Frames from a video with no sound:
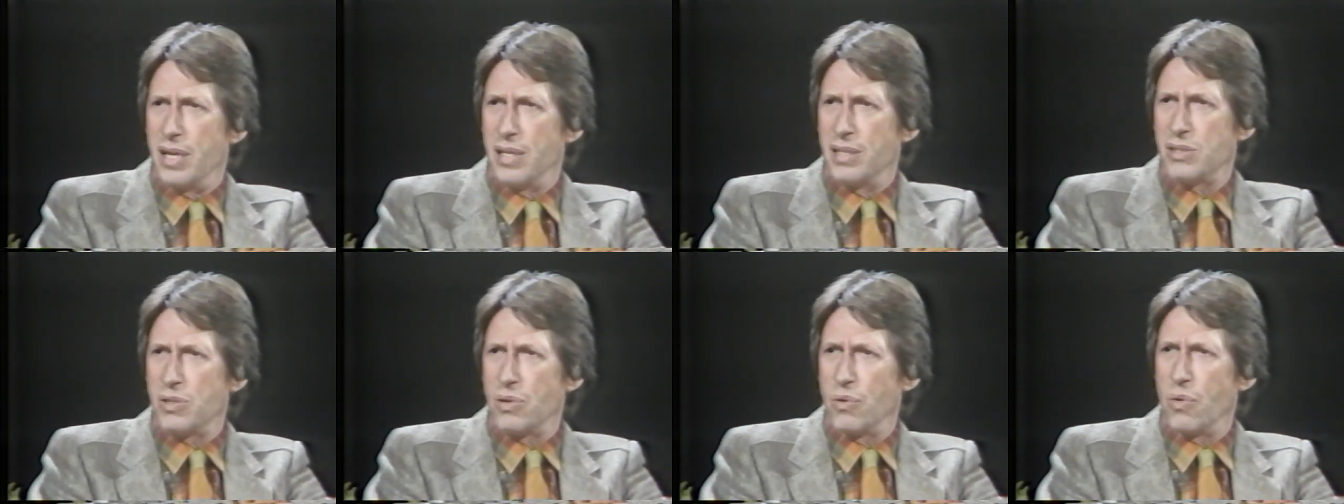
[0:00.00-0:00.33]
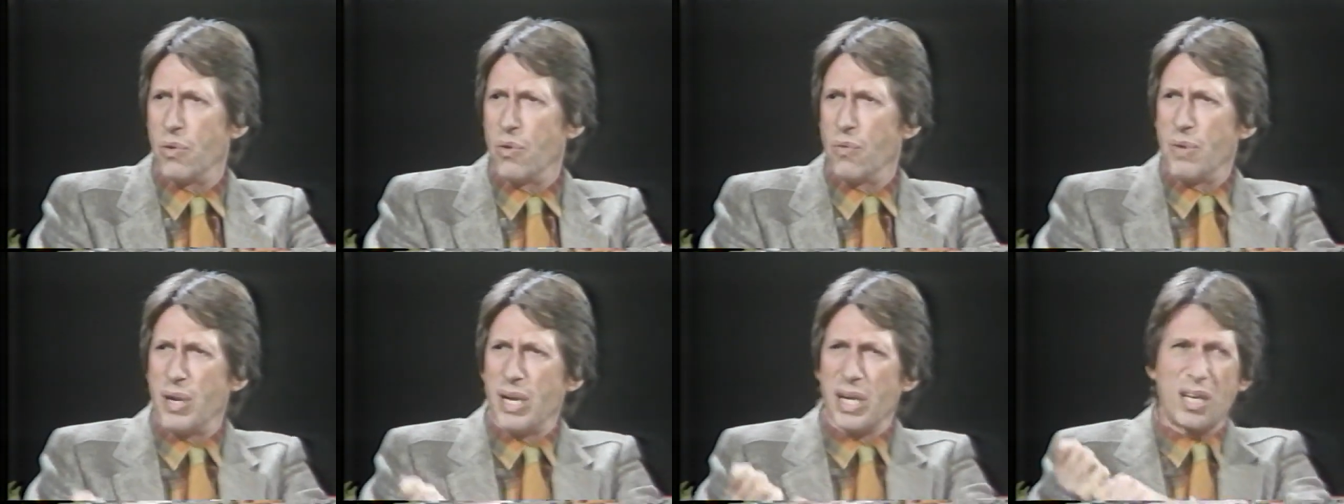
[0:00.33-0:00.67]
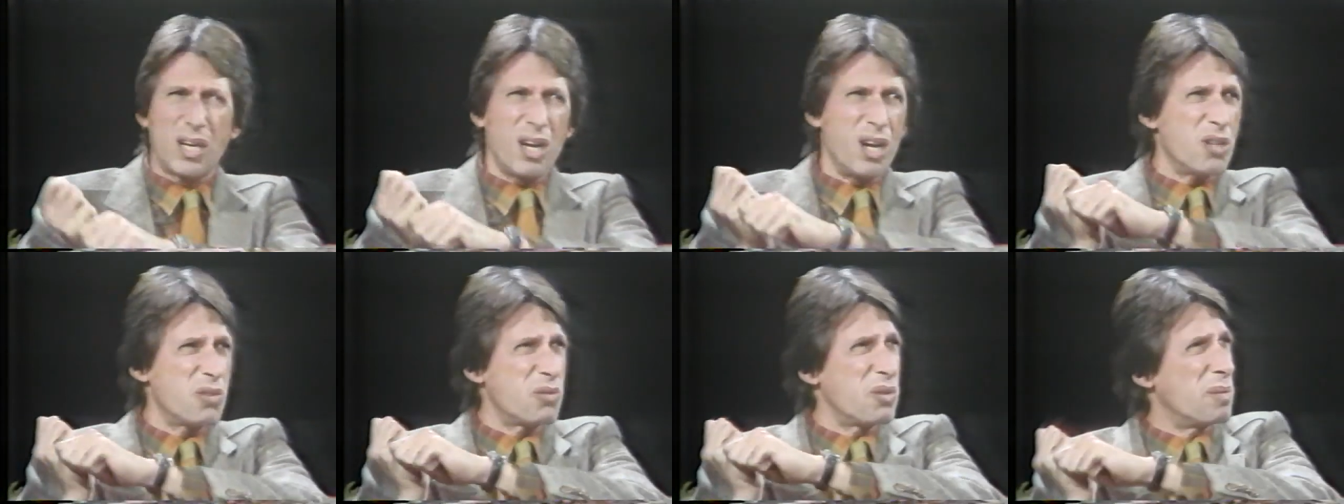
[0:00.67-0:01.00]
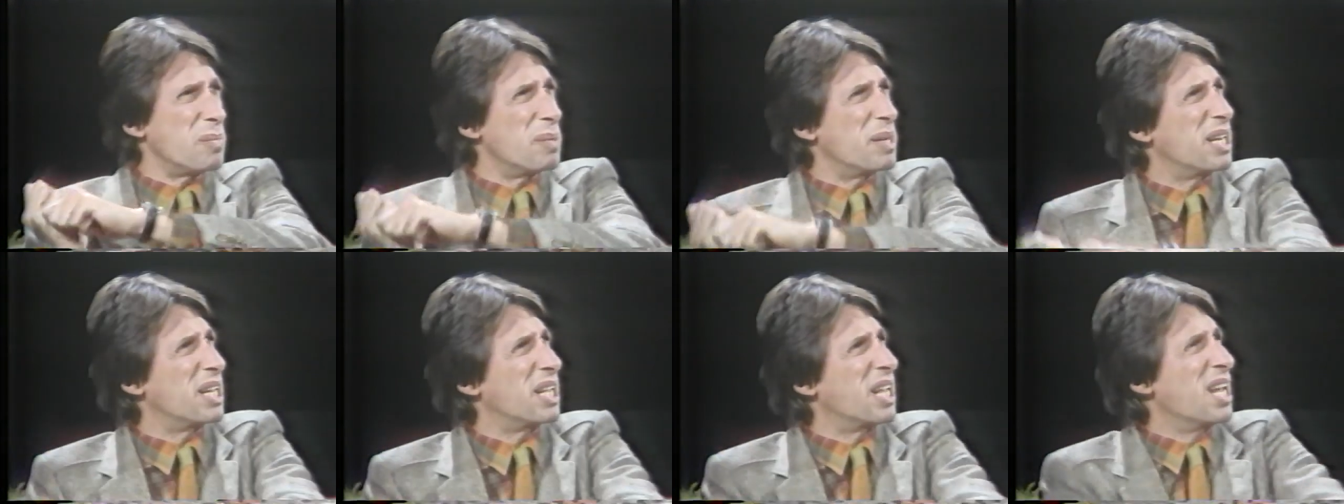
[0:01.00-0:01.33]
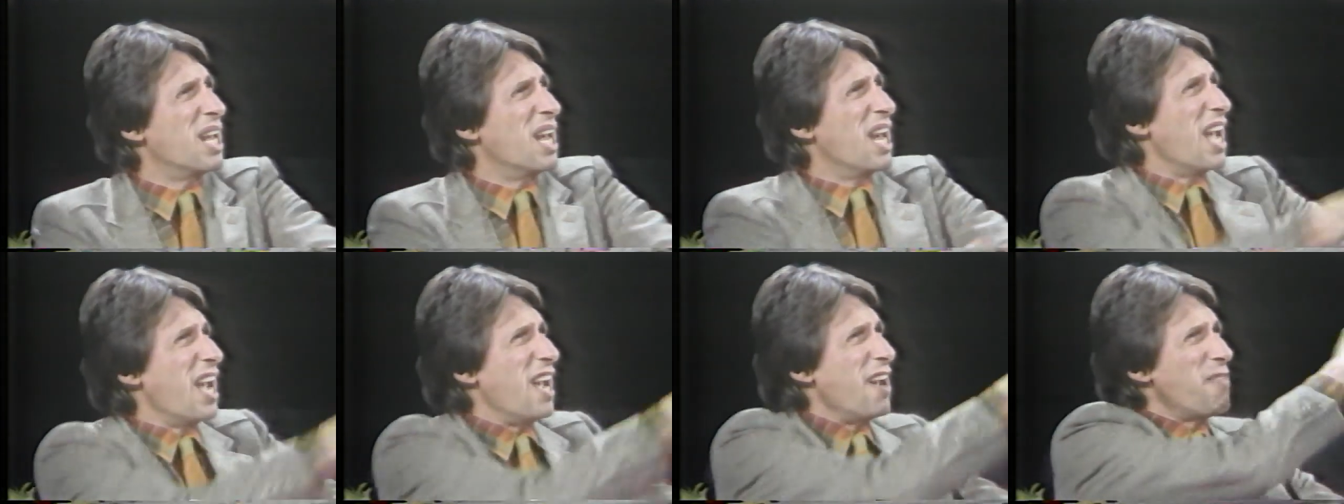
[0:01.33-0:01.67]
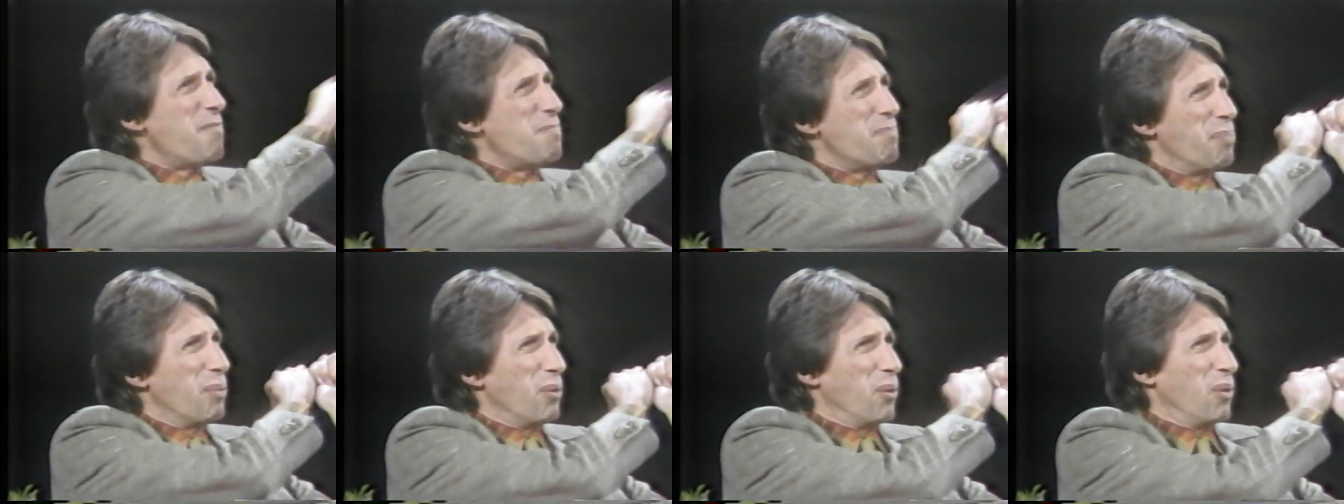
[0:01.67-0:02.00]
And so all around the country, I'm hitting
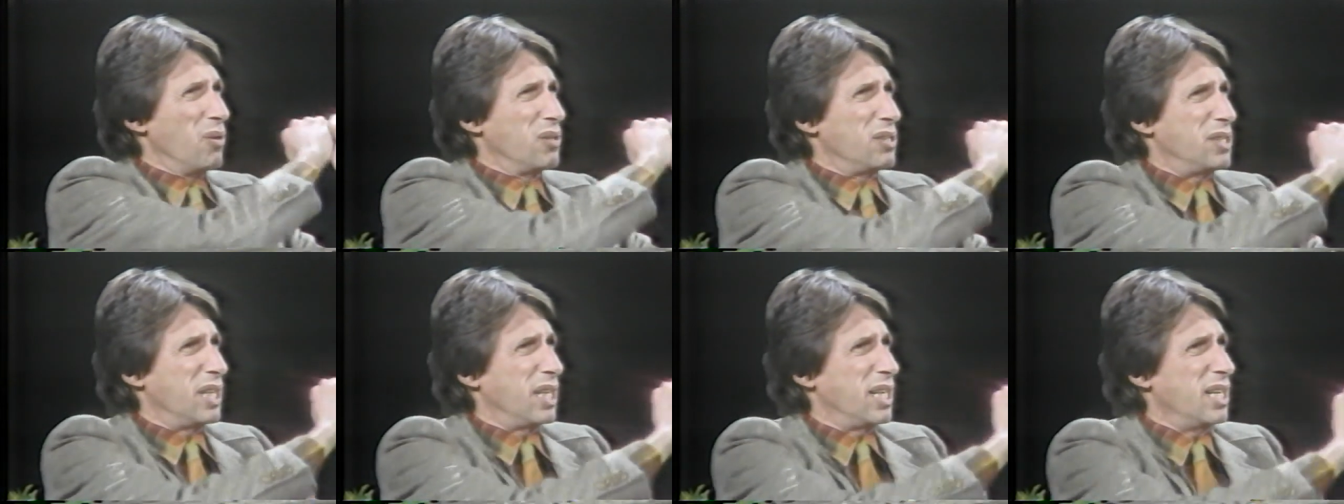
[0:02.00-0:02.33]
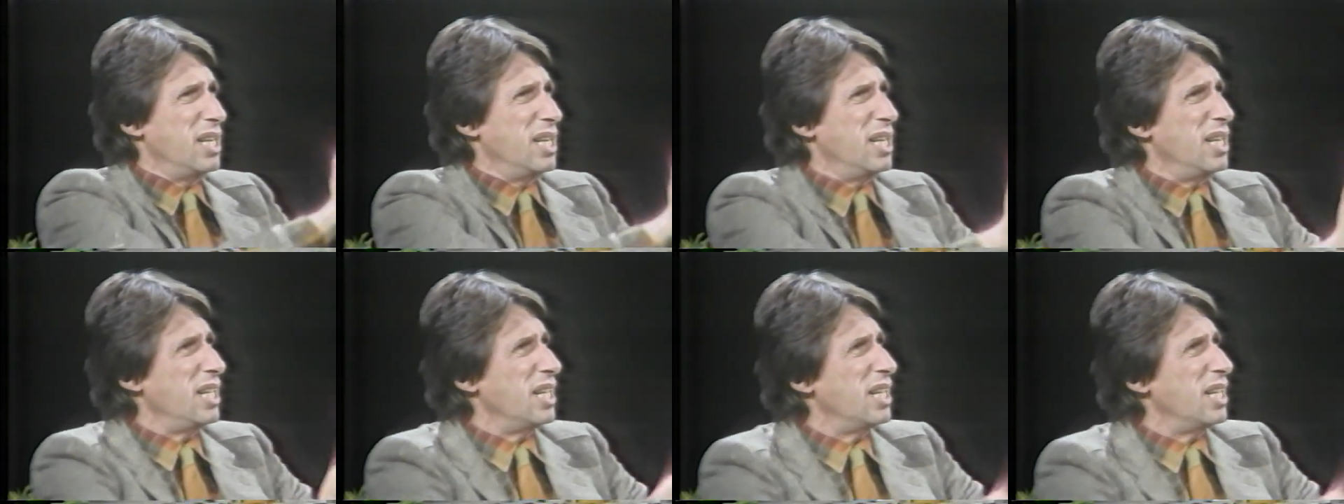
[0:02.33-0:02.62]
half balls like an idiot.